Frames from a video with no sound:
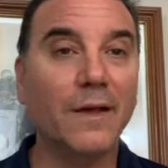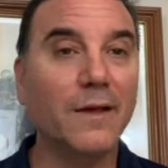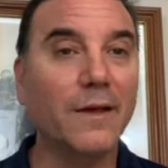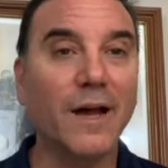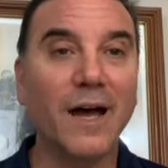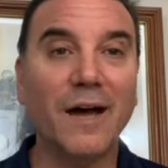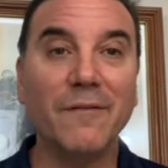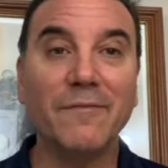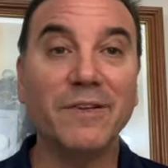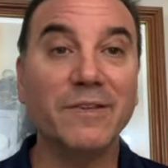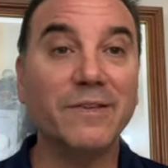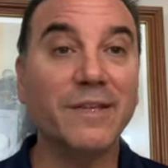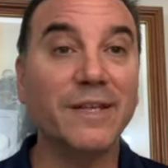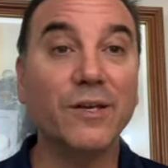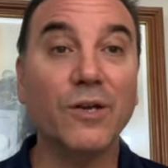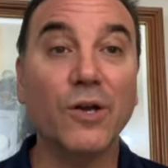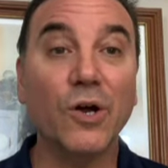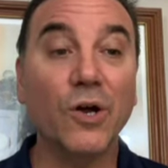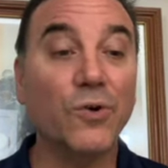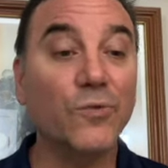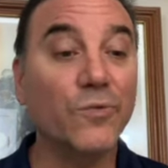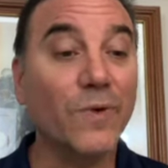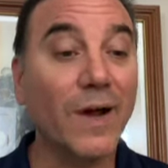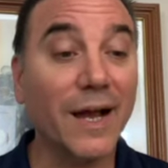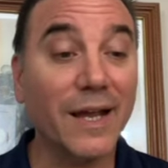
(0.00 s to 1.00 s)
Obviously,
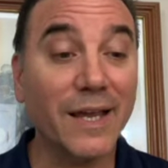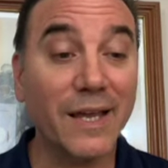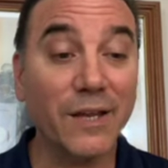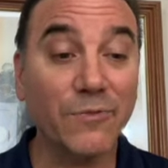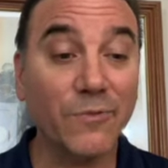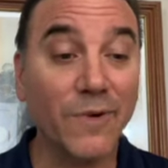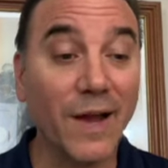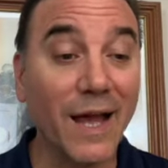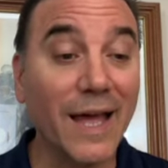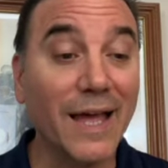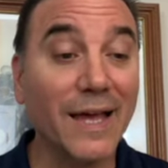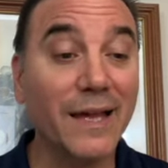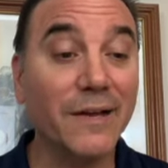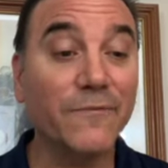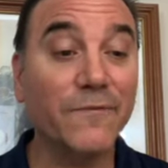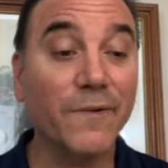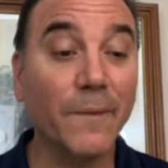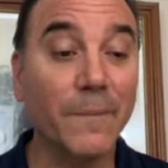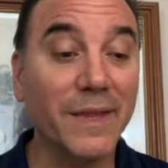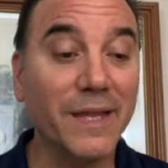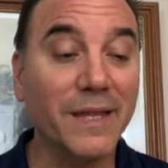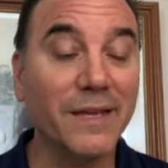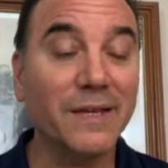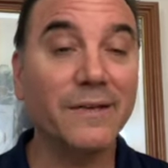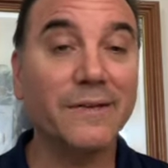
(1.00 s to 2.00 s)
Go Rocket Ride
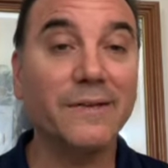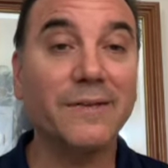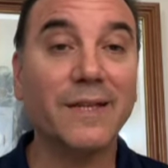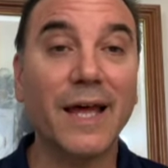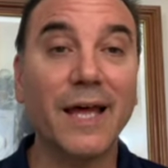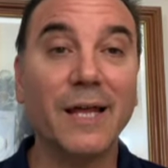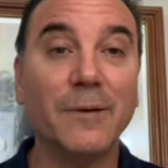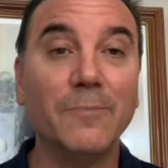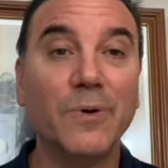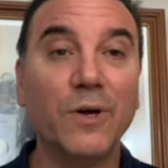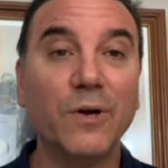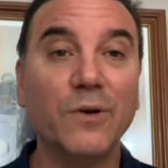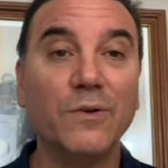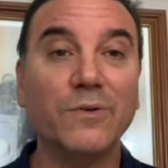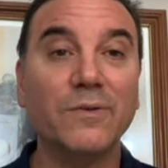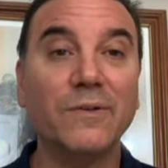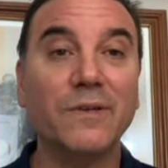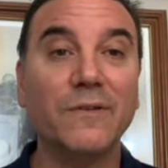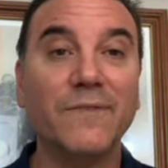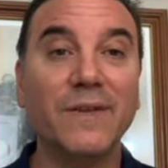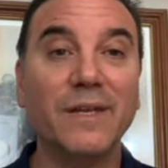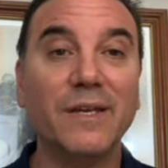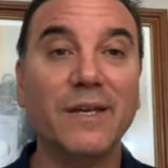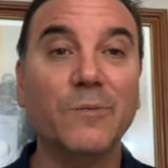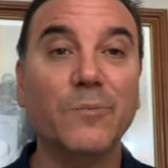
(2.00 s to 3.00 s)
from the inside post
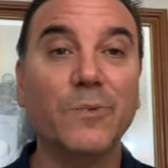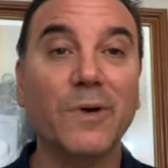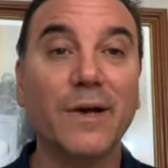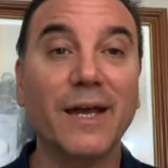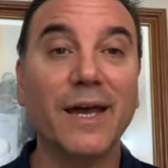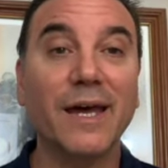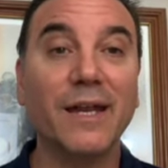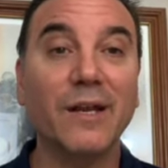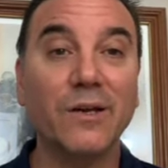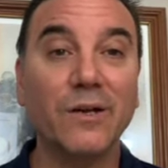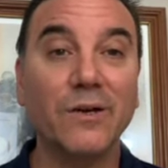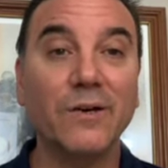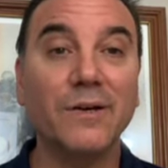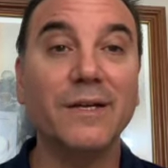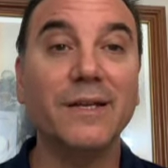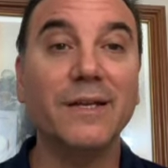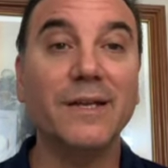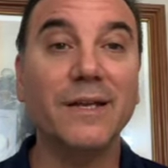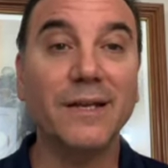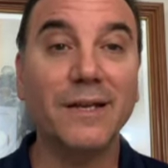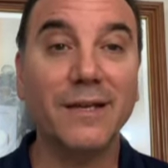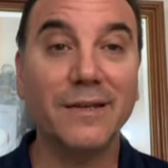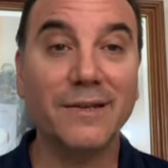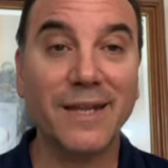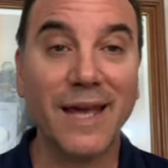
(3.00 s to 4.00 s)
if he can work out a good
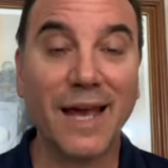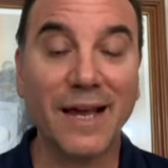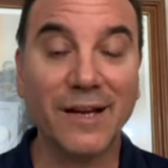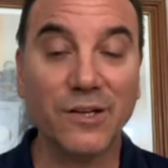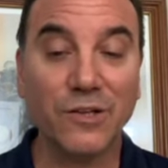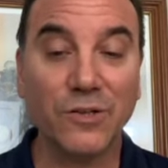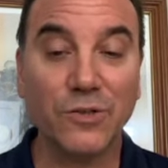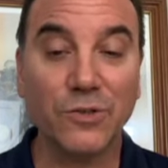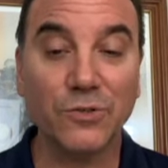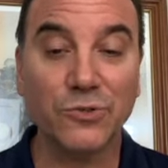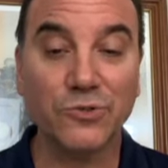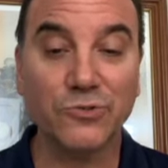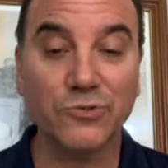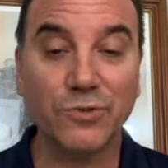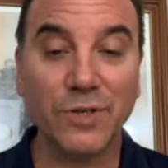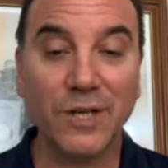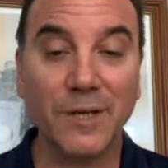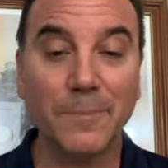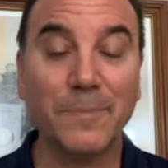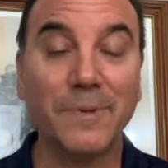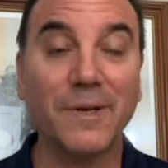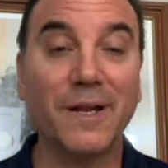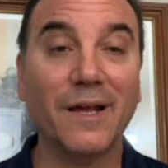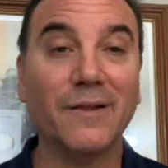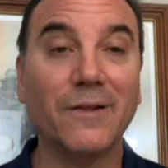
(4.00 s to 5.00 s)
tactical
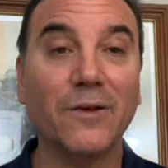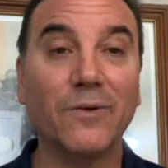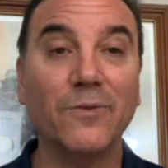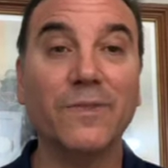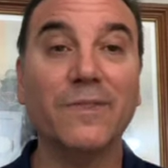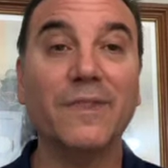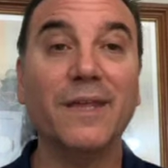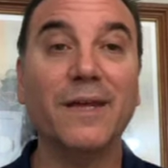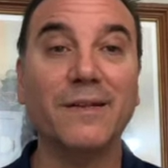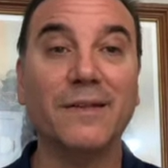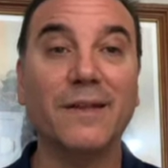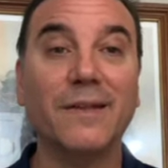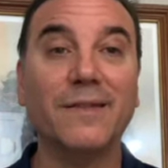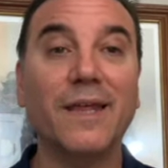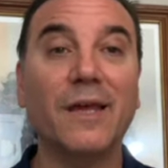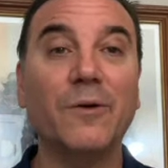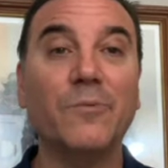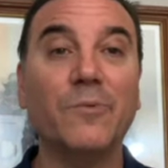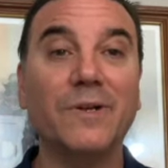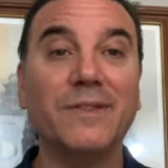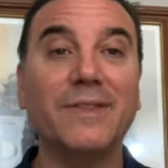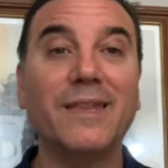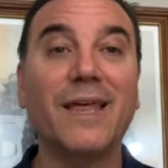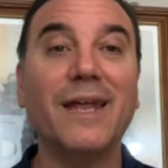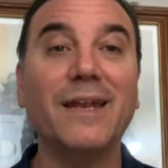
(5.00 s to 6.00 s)
trip. And I don't think that they
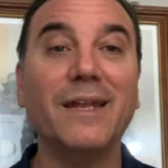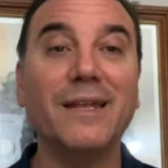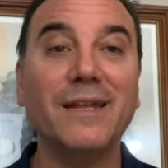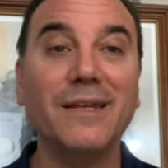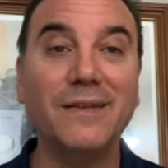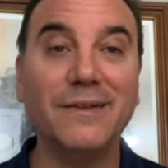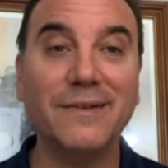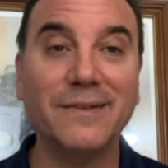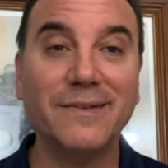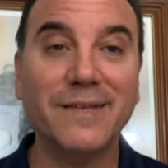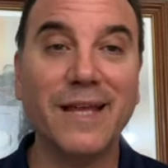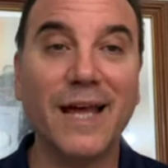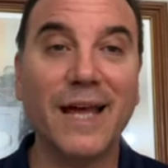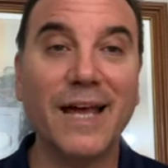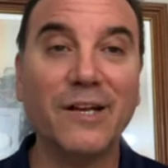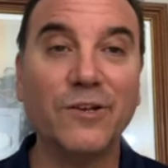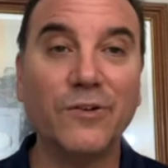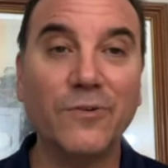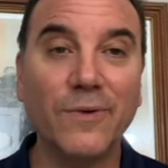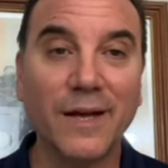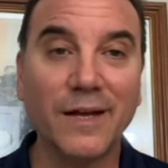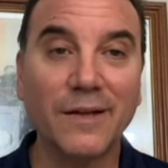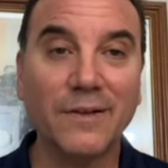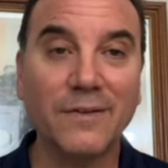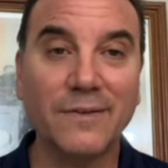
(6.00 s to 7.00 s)
want that inside
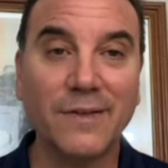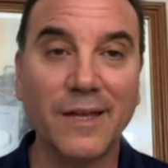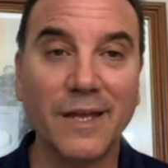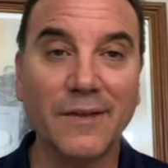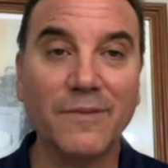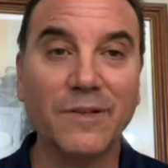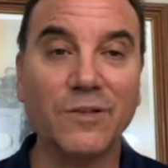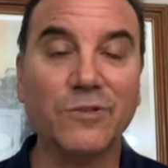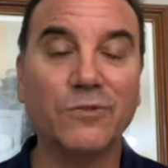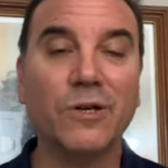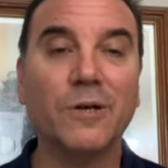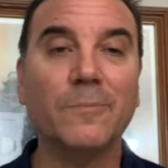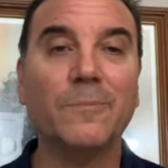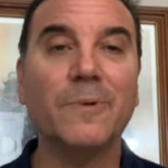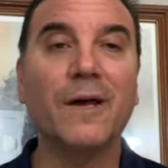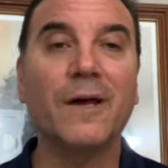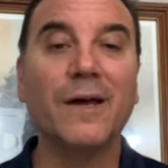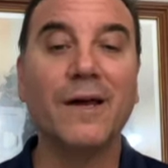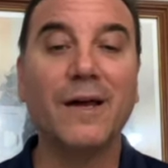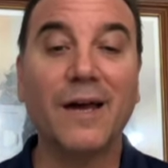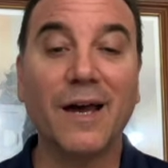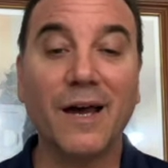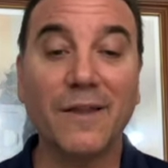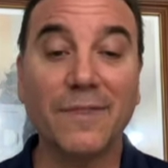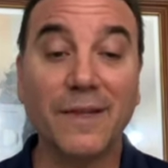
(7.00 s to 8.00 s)
ground saving trip.
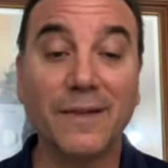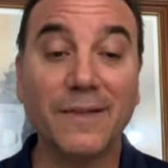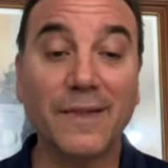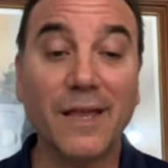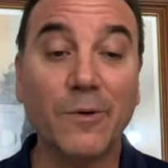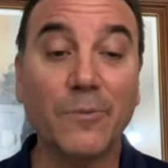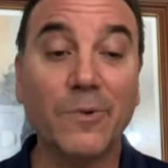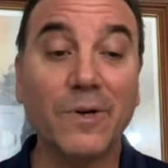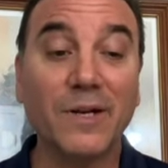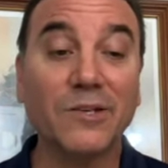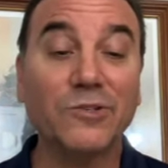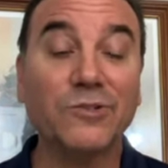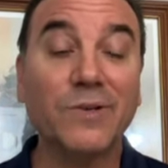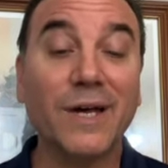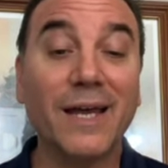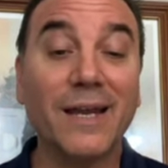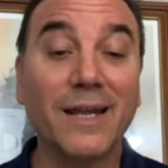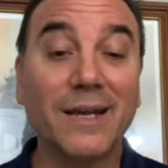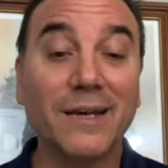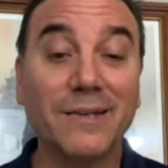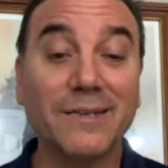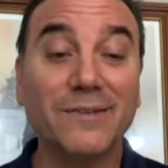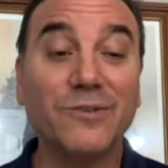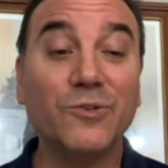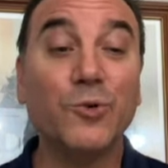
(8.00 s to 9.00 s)
I think they want to try
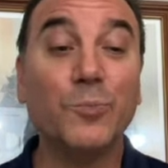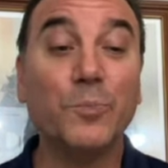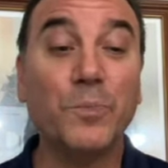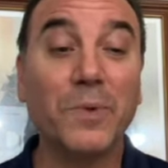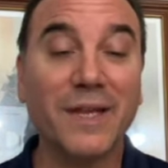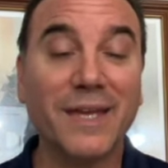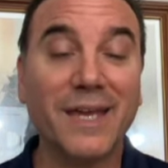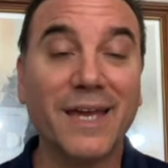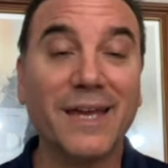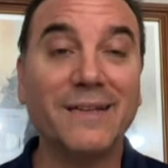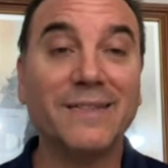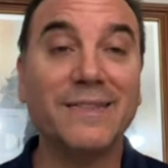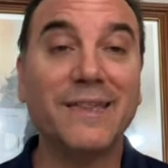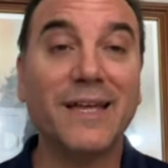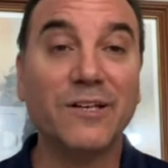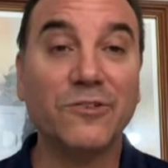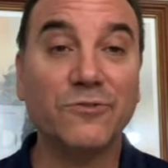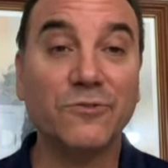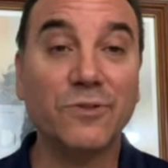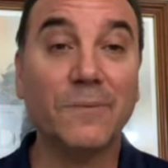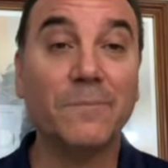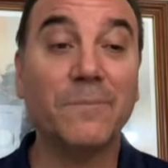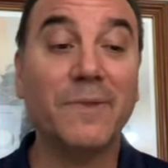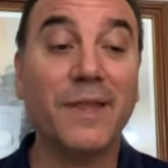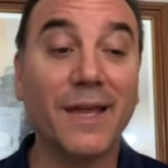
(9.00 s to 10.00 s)
to duplicate that
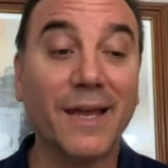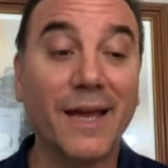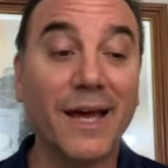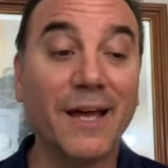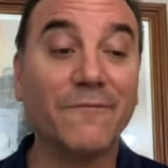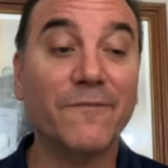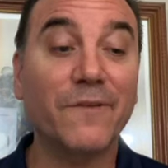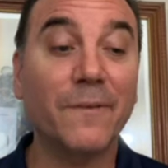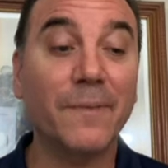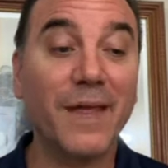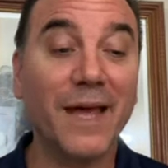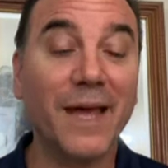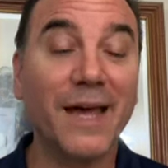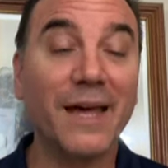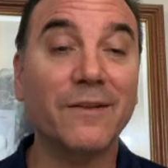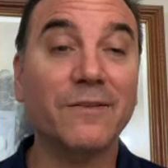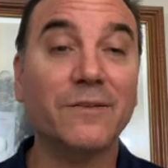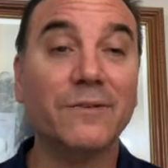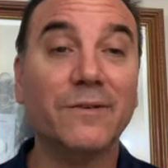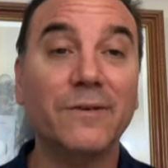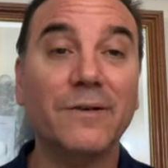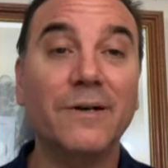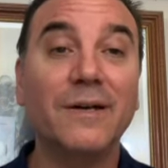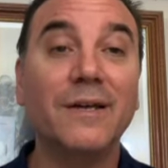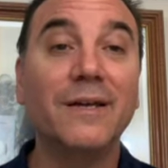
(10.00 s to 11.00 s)
trip they got from the
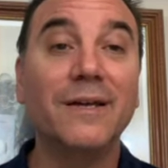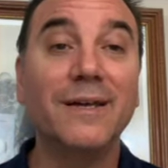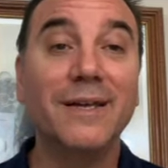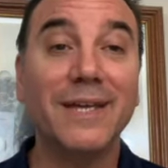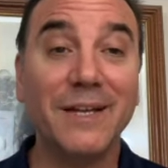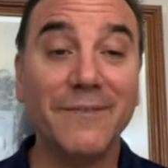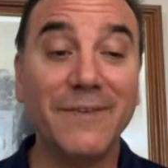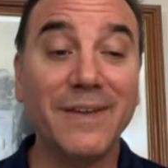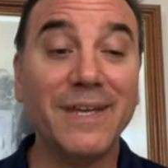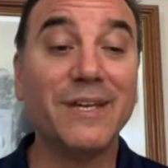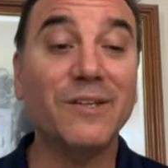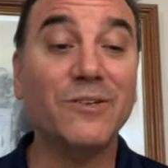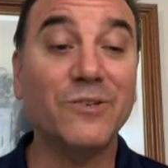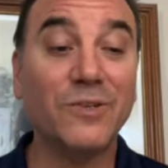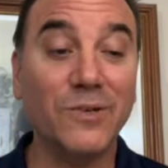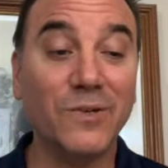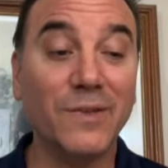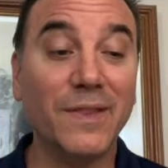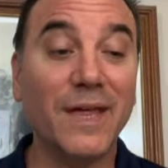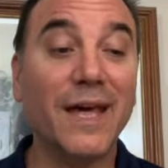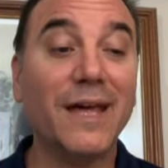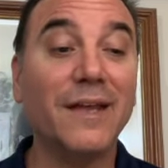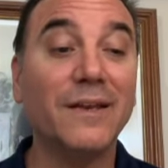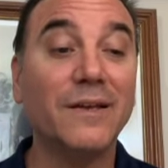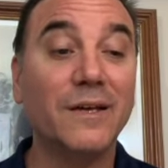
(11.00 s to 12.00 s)
Haskell. And if he can do
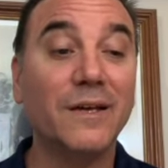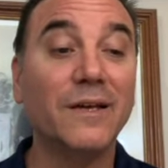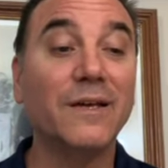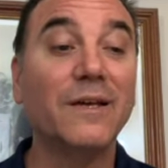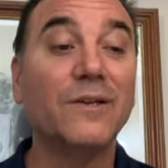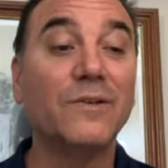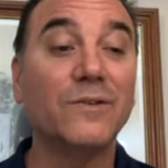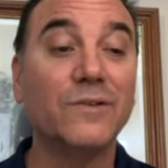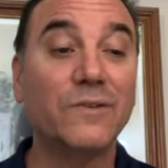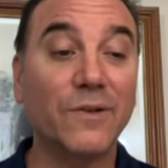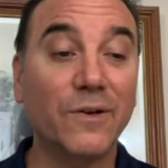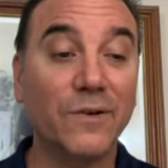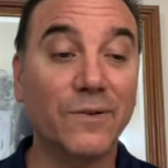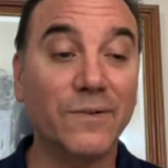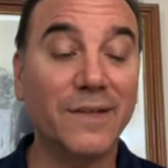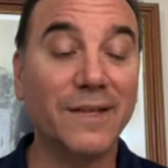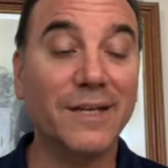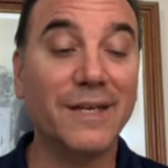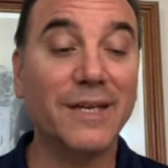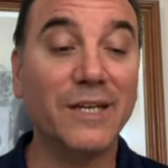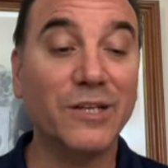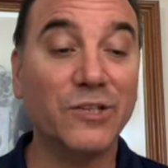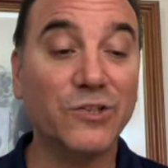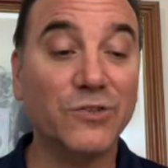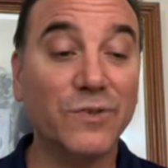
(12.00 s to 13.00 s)
that,
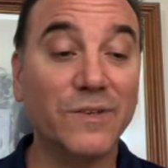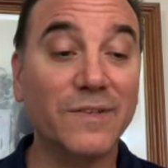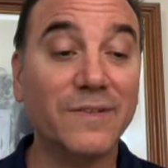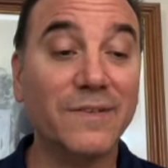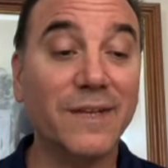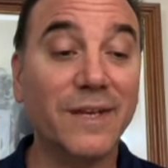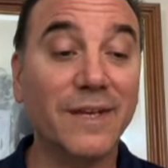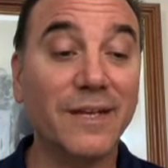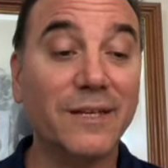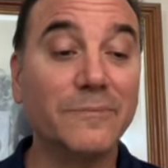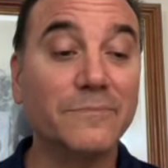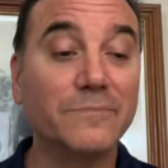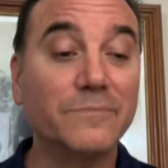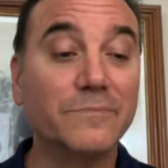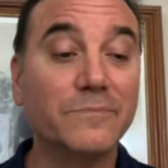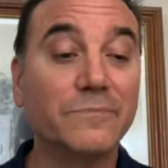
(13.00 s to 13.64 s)
certainly interesting.